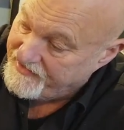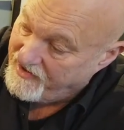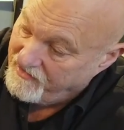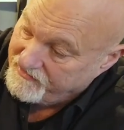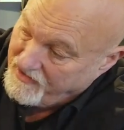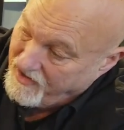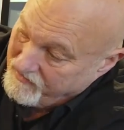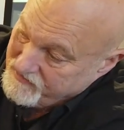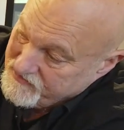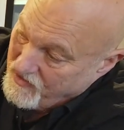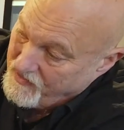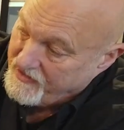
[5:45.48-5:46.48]
dark
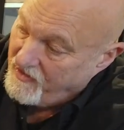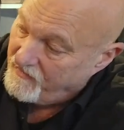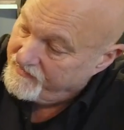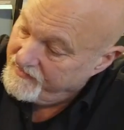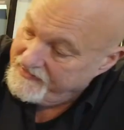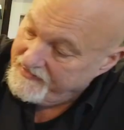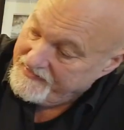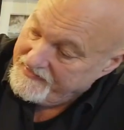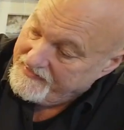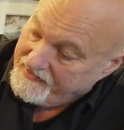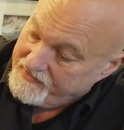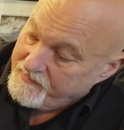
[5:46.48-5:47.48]
darks going on.
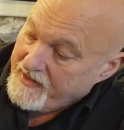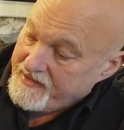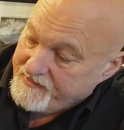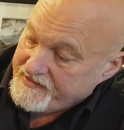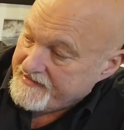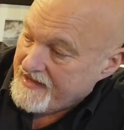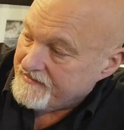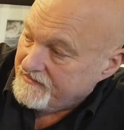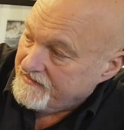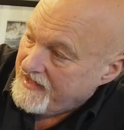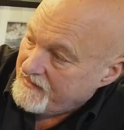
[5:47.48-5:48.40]
And the paper can handle